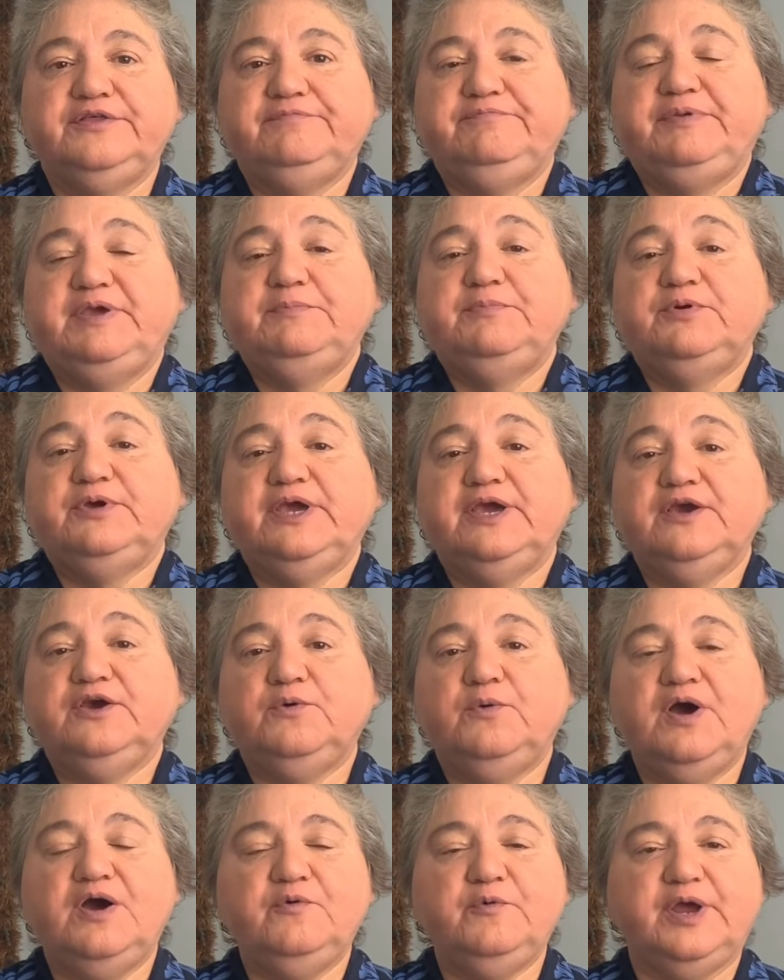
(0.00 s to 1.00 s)
people can't
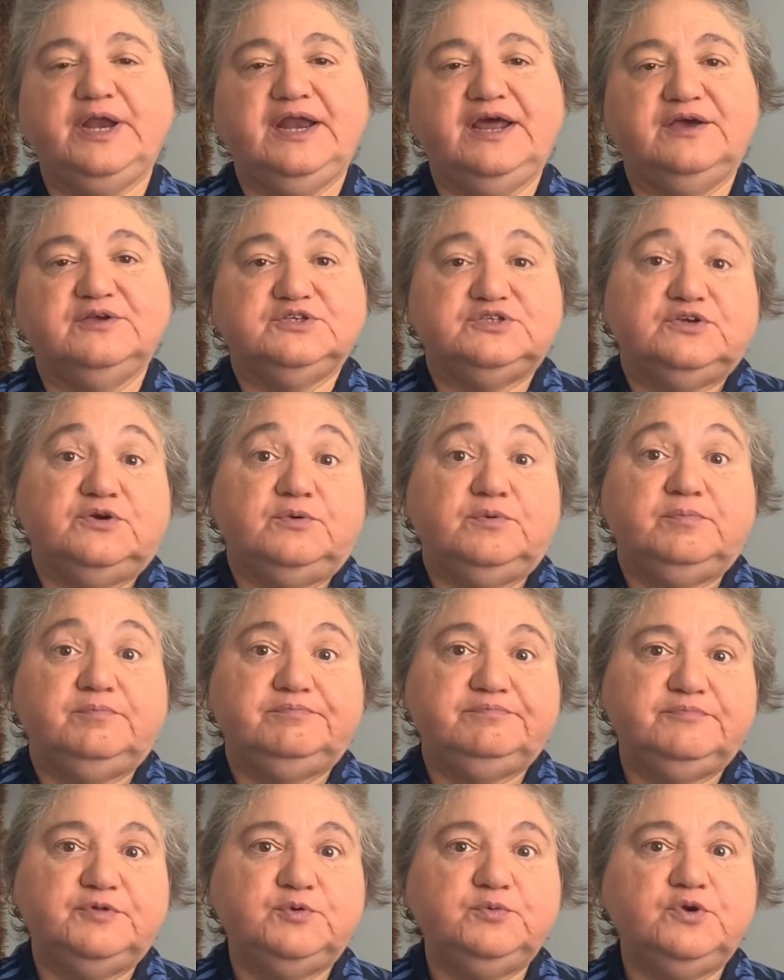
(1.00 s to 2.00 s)
go out right now, so
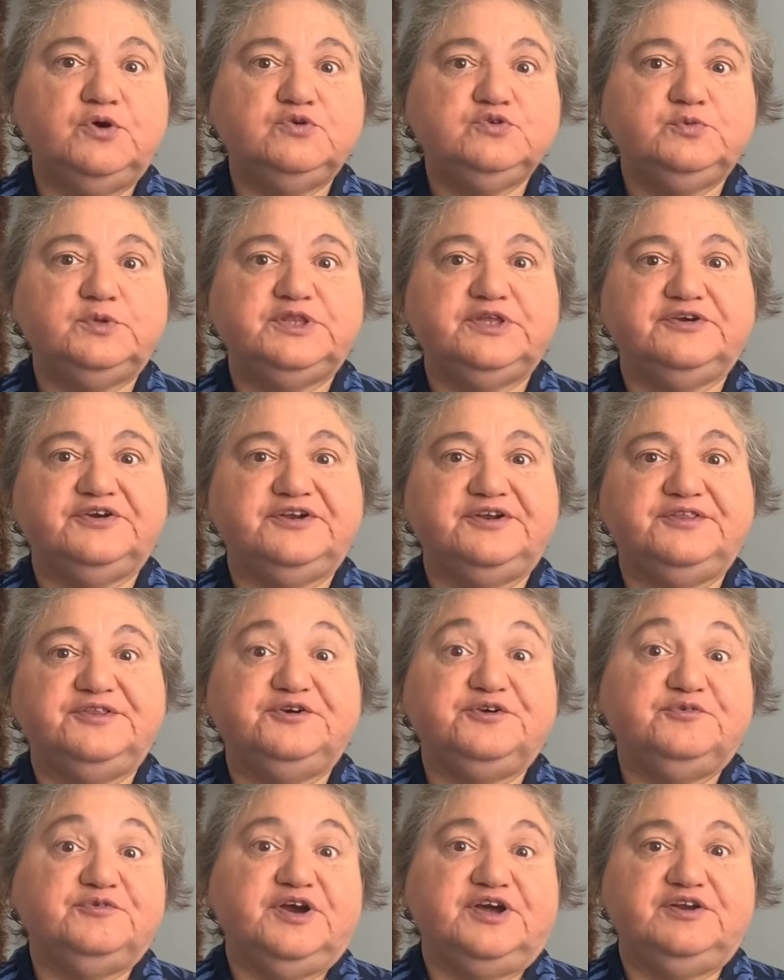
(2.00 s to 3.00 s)
who knows what they're going to
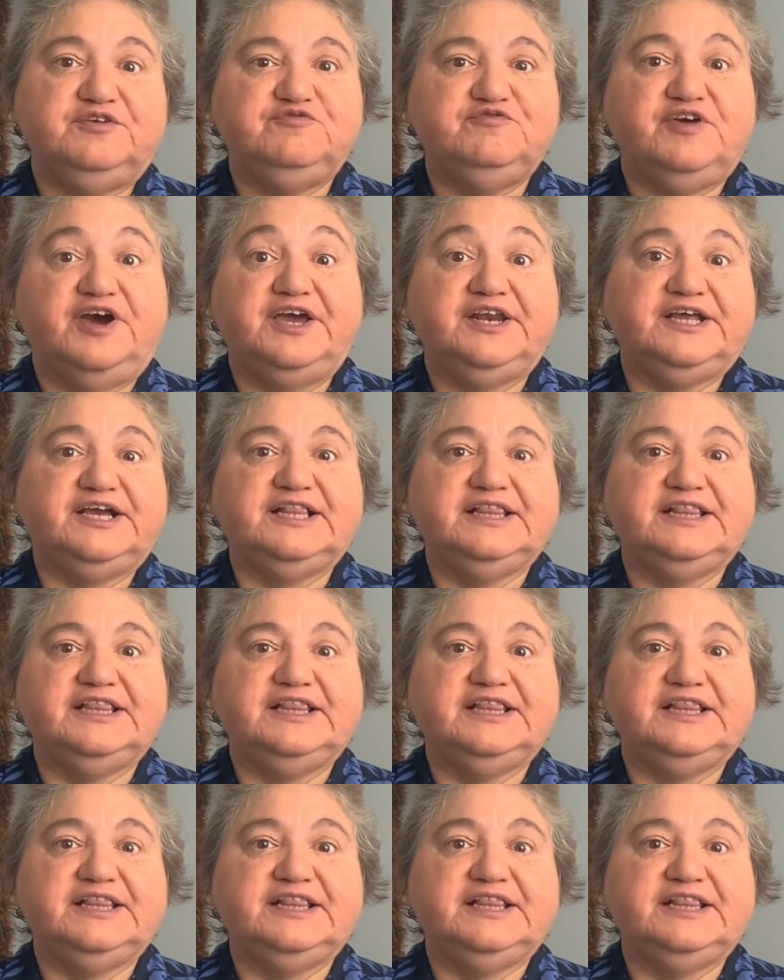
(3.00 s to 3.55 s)
look around and find and